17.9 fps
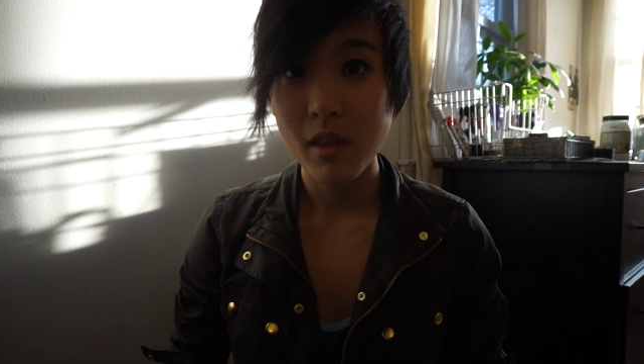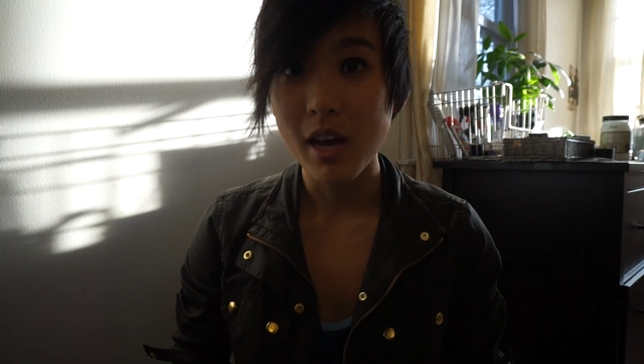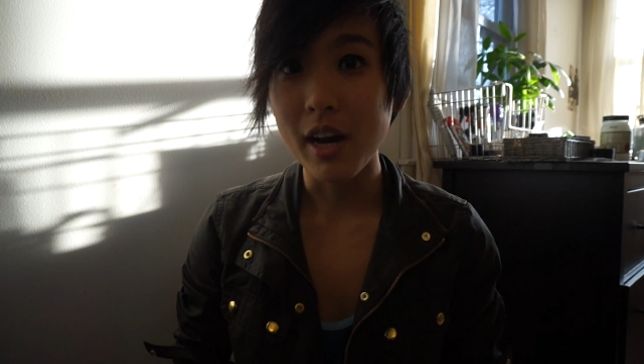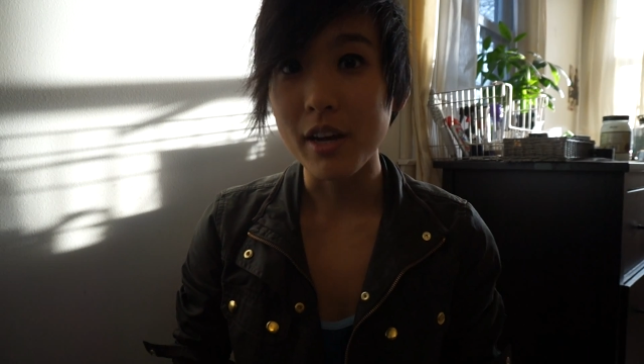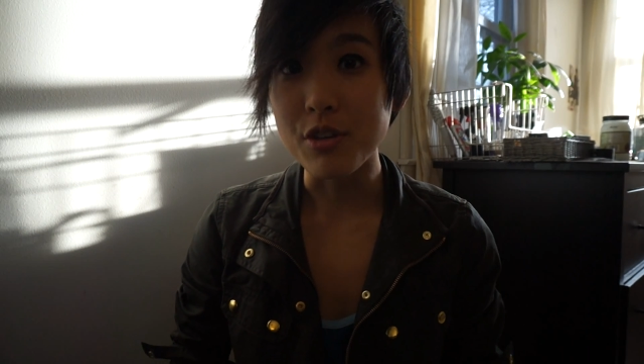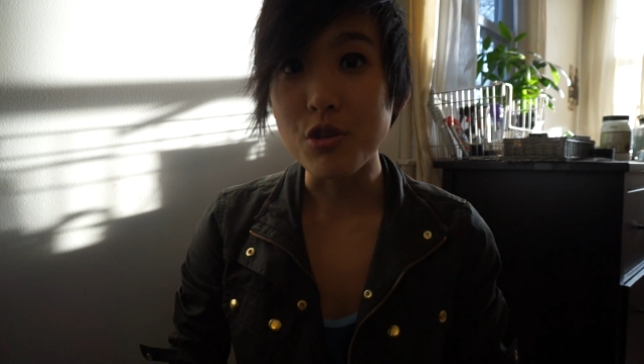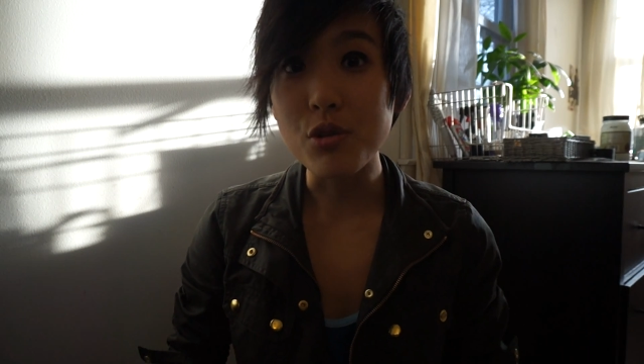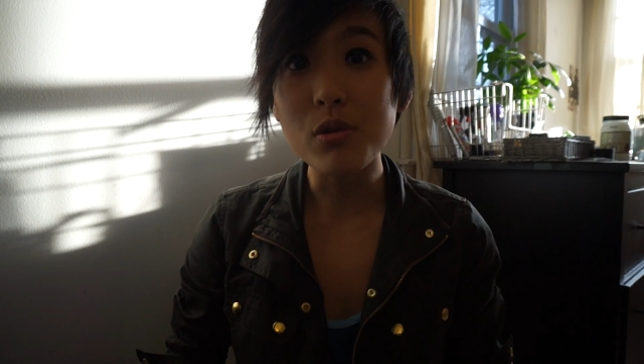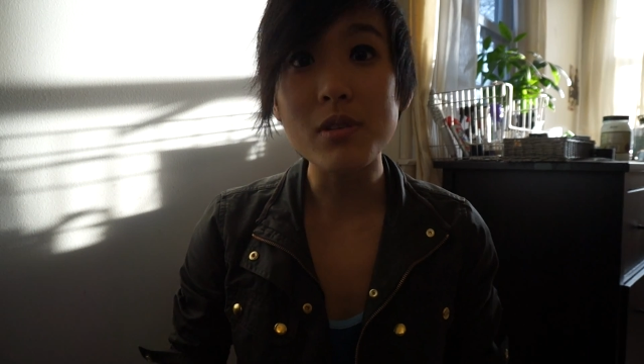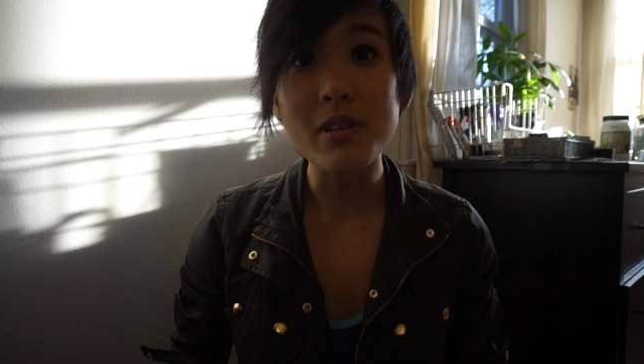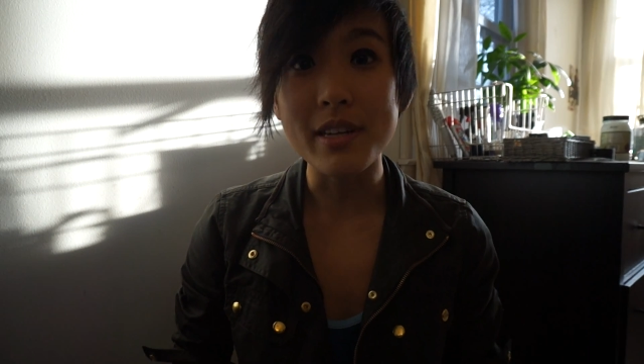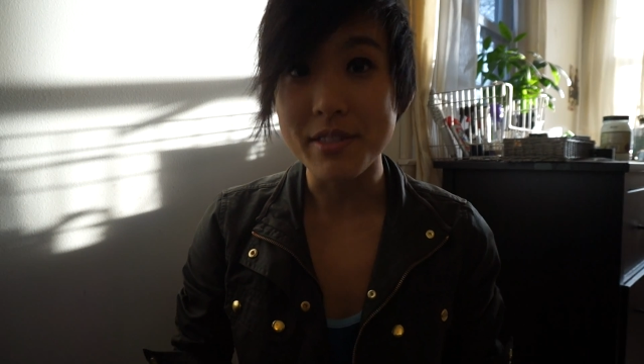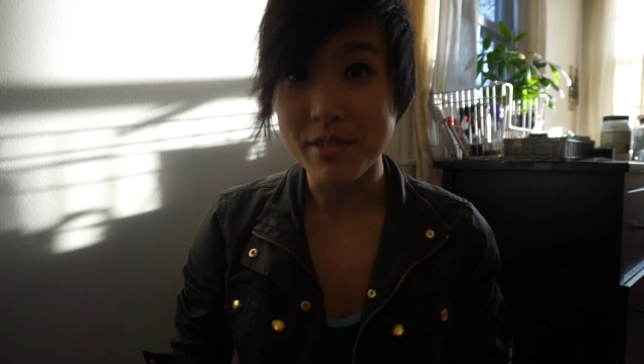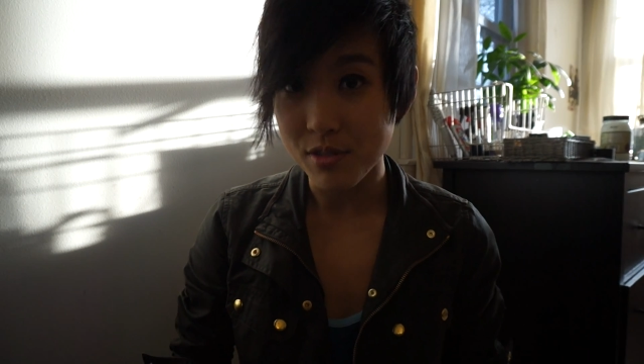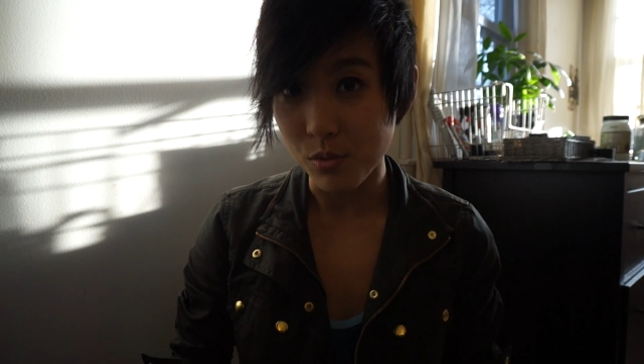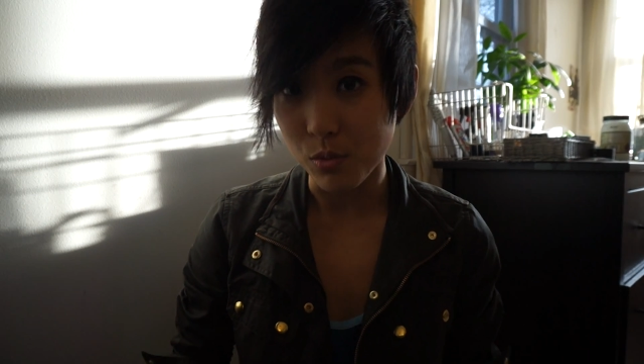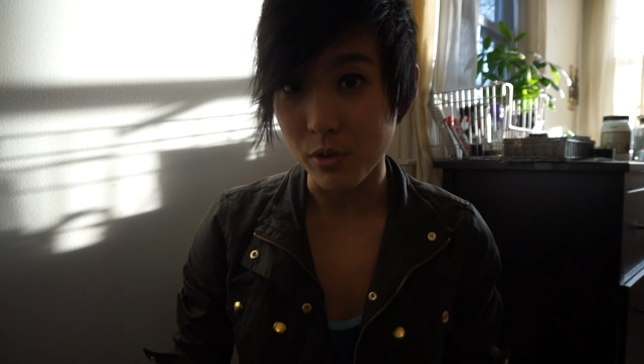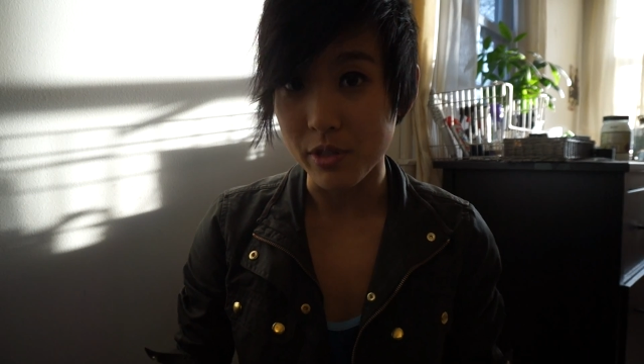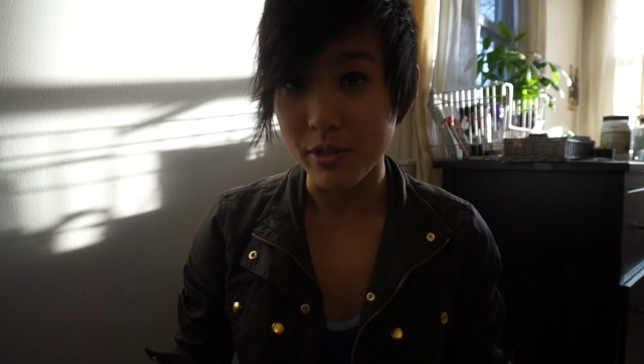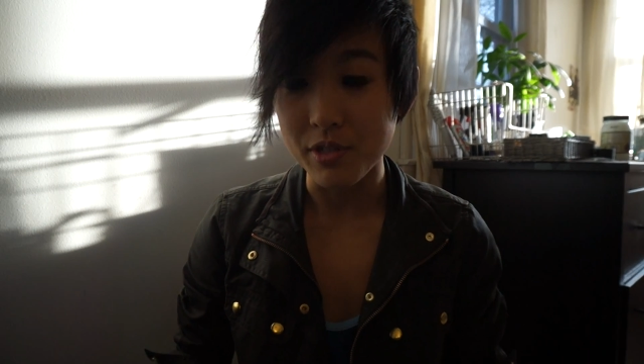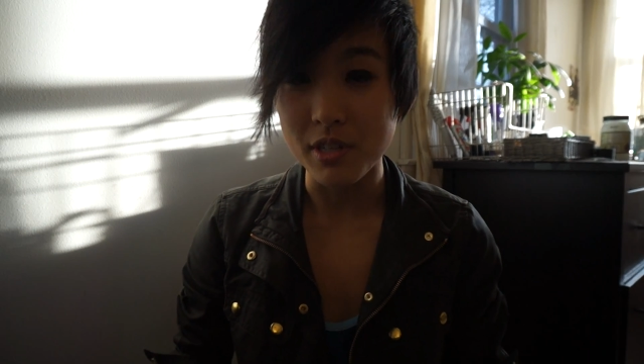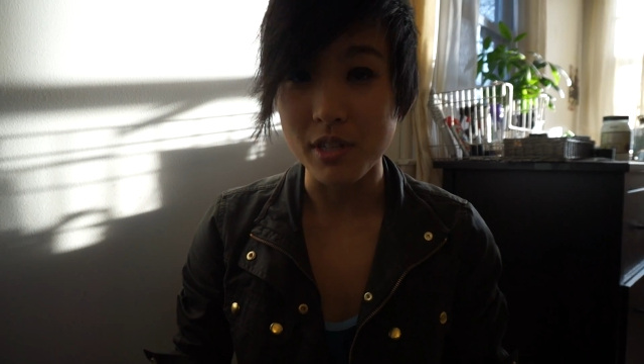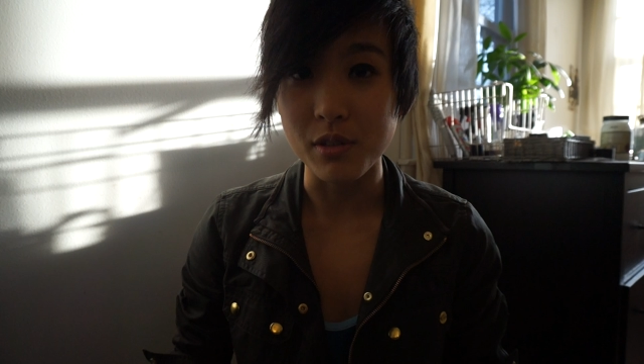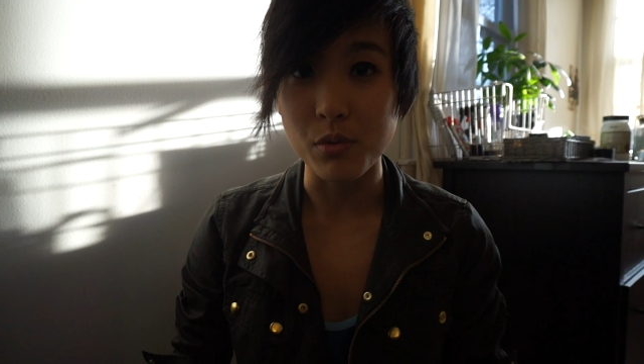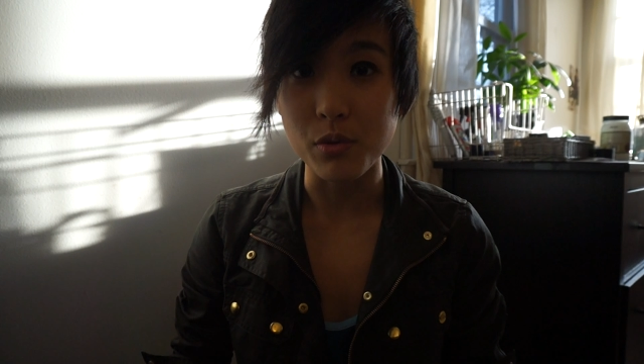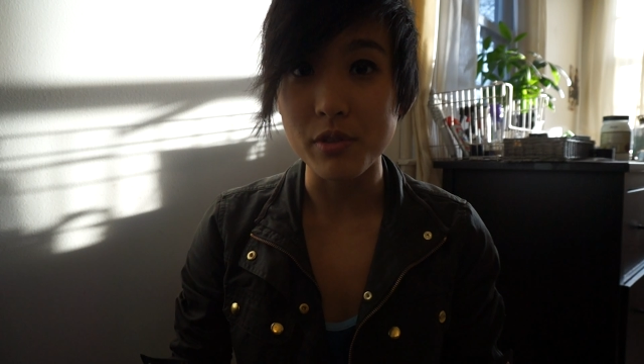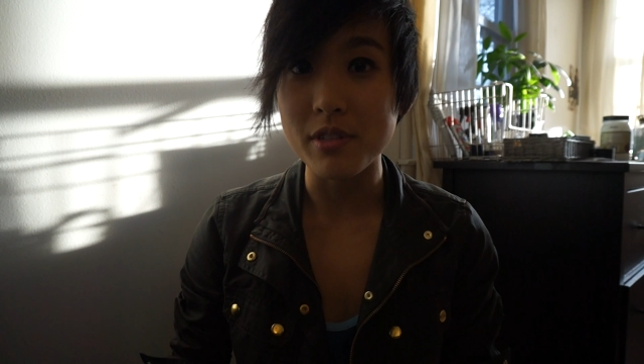I utilize the words
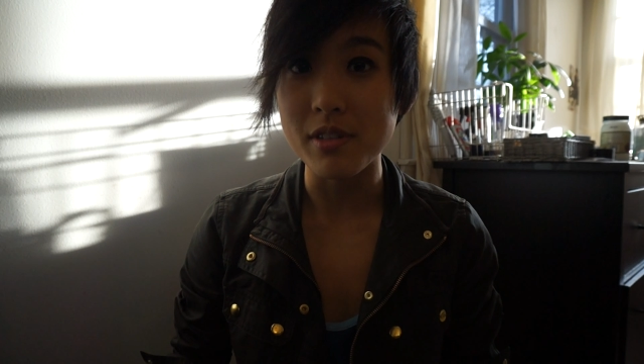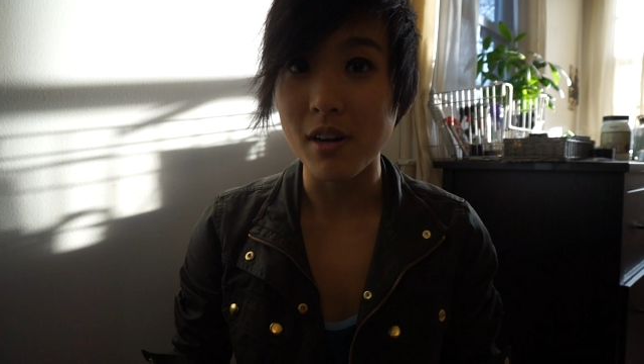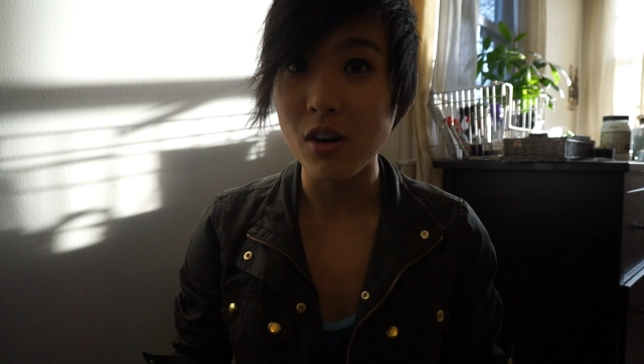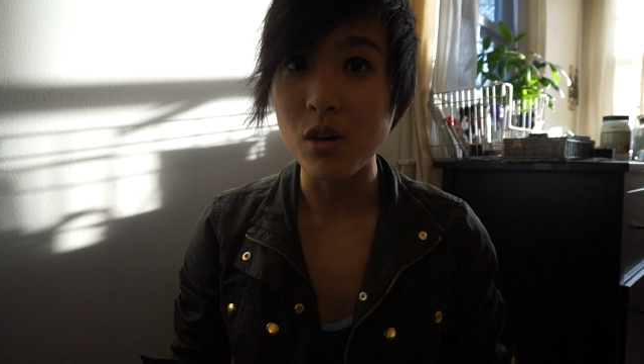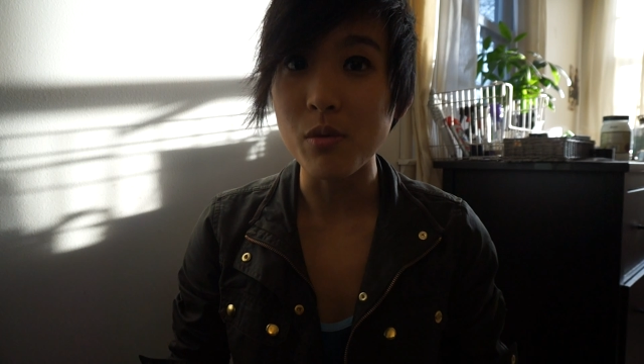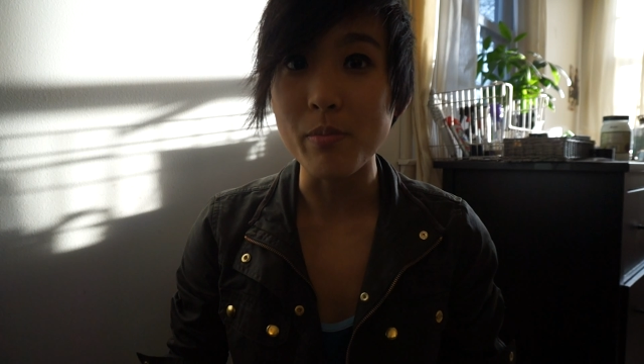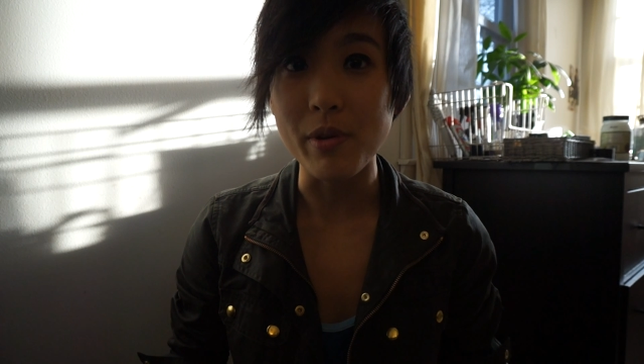in order to help